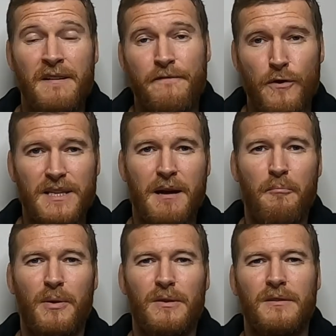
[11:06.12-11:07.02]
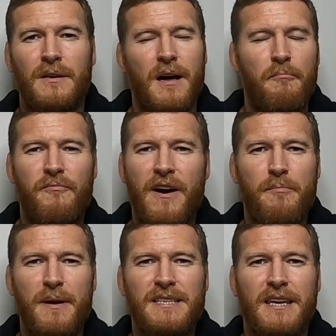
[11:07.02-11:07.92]
For example, a
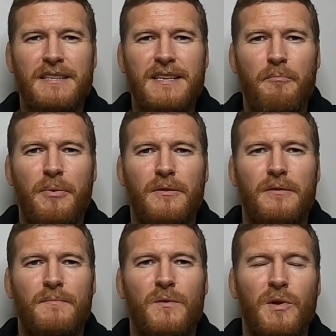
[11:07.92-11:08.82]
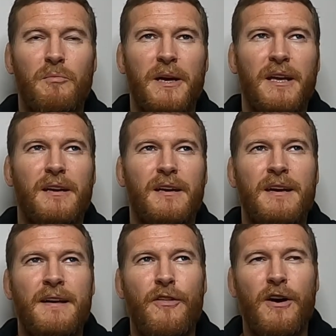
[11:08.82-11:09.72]
very basic example will be
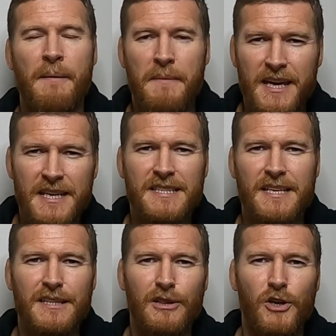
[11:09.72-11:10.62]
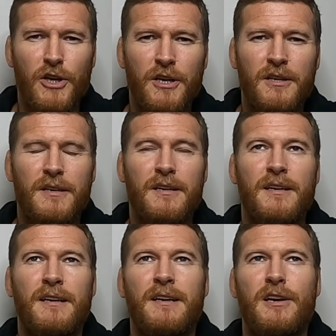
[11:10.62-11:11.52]
that I'm a kinesthetic learner.
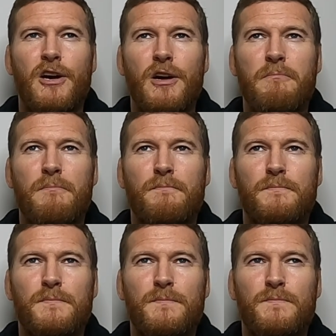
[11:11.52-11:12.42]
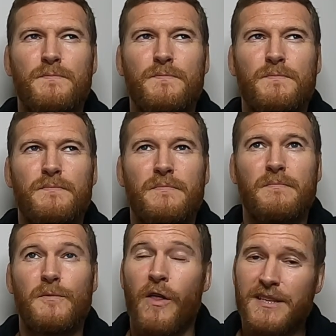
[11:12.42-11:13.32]

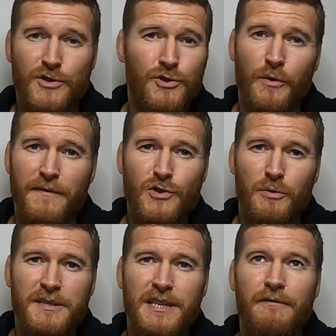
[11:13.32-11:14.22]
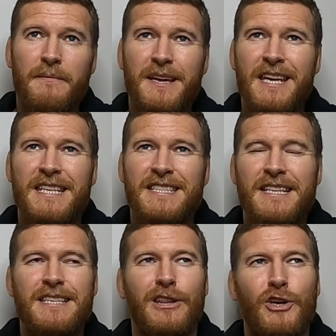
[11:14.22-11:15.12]
That's a story I've told myself. I'm a
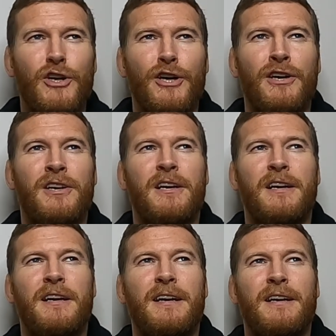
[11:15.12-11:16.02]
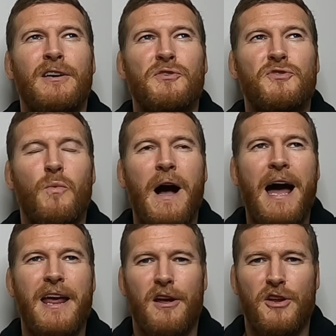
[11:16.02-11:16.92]
kinesthetic learner. So
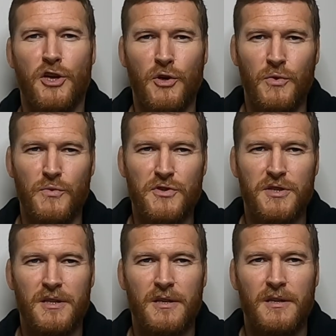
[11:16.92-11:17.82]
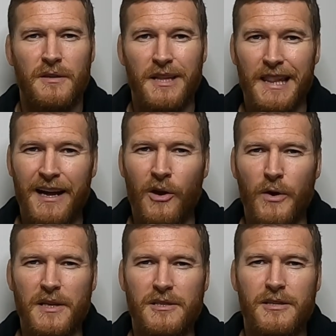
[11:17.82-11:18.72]
I use the
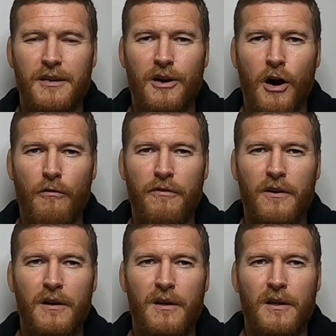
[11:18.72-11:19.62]
language of